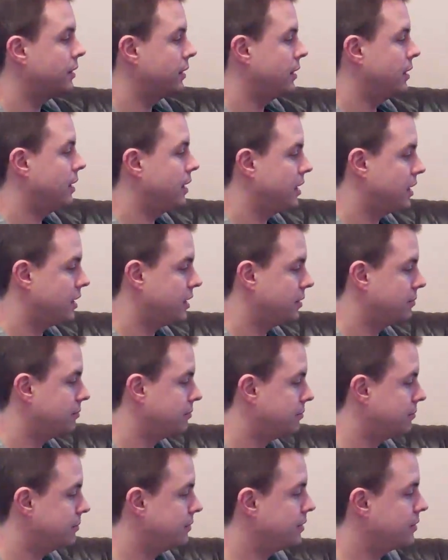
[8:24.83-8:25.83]

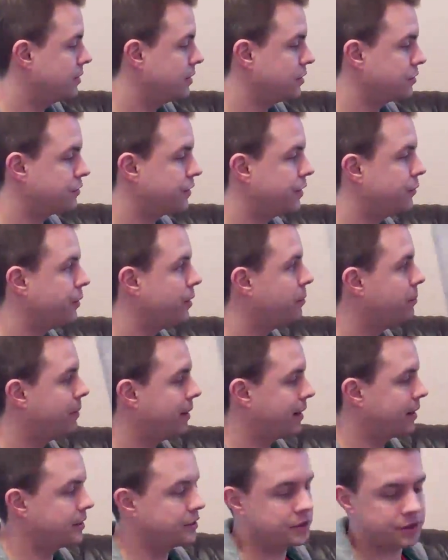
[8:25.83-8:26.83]
It was very well
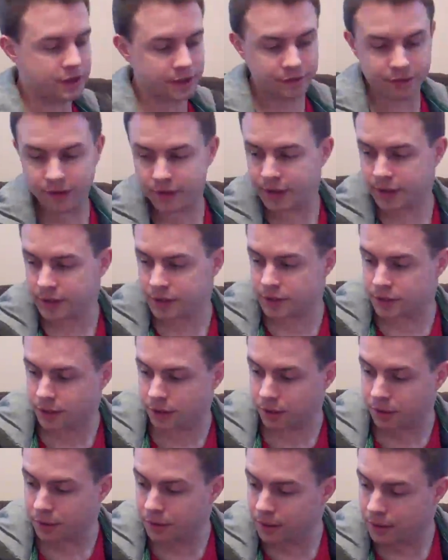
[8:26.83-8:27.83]
packaged and everything, so
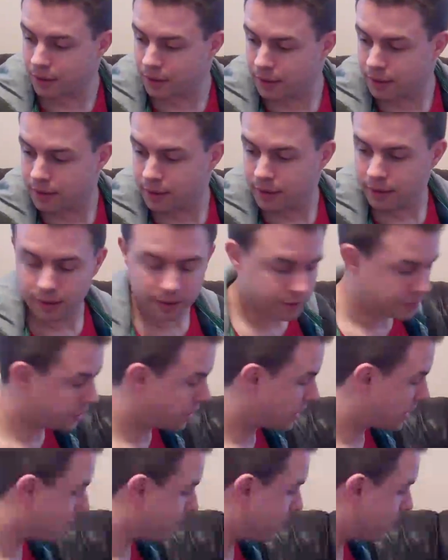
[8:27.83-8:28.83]
check
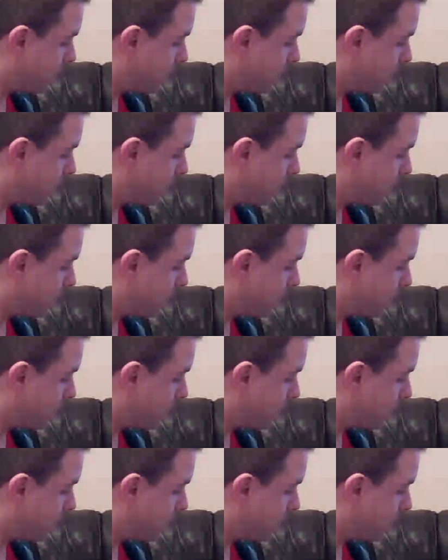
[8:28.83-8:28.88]
him out on